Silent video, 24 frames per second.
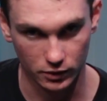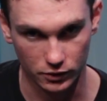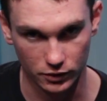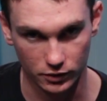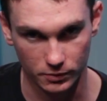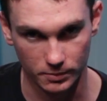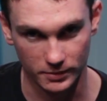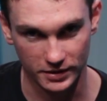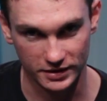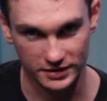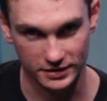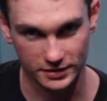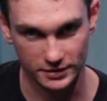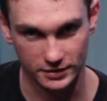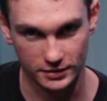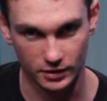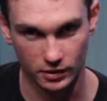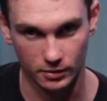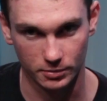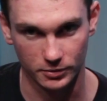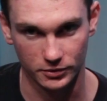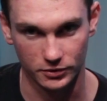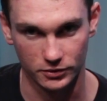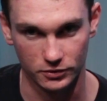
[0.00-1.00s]
You can mix this
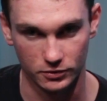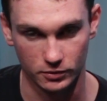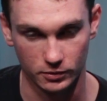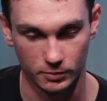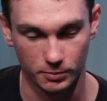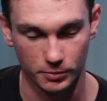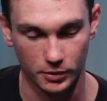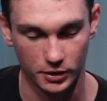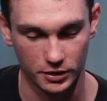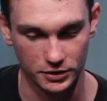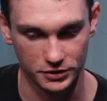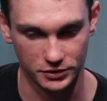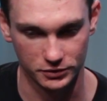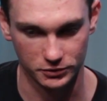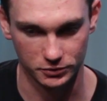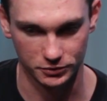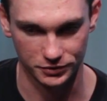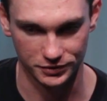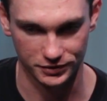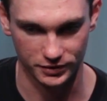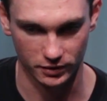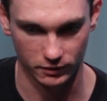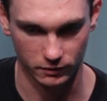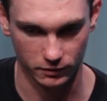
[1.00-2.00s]
up and do a bunch of
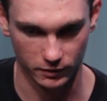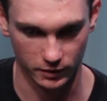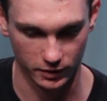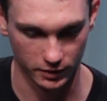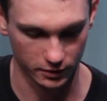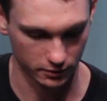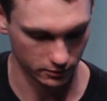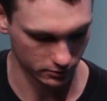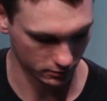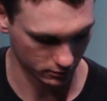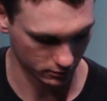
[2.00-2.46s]
cool stuff with it.